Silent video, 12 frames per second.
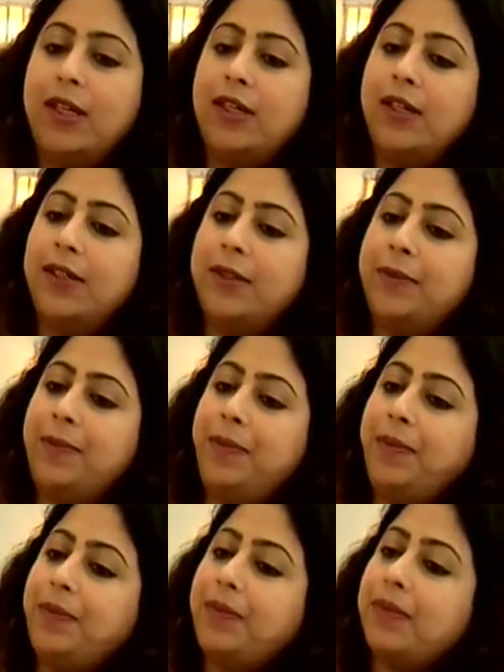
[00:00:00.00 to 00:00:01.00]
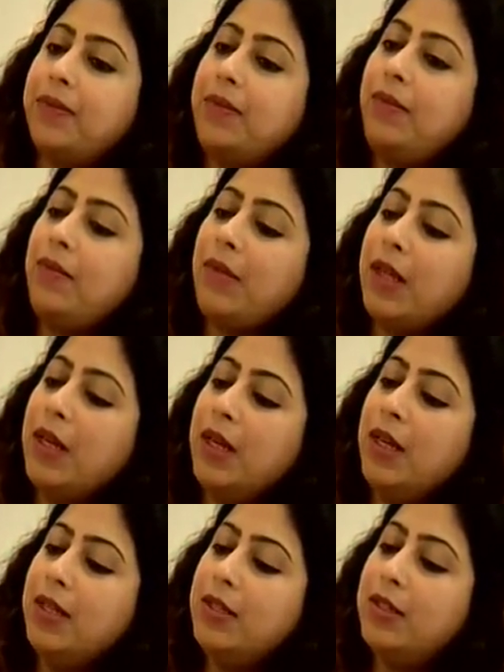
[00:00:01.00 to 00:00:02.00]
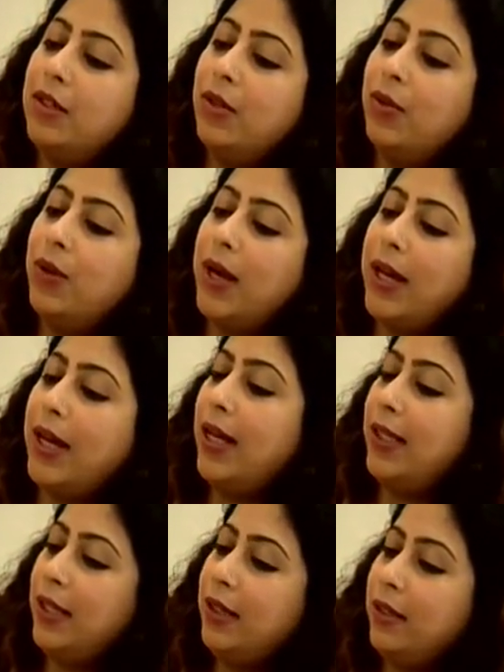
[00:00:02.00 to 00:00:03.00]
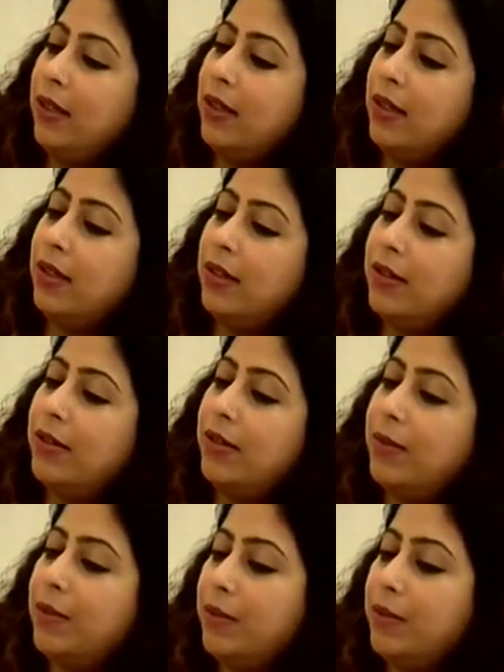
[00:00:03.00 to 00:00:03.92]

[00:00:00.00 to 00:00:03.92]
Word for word: Um, so I, I think uh,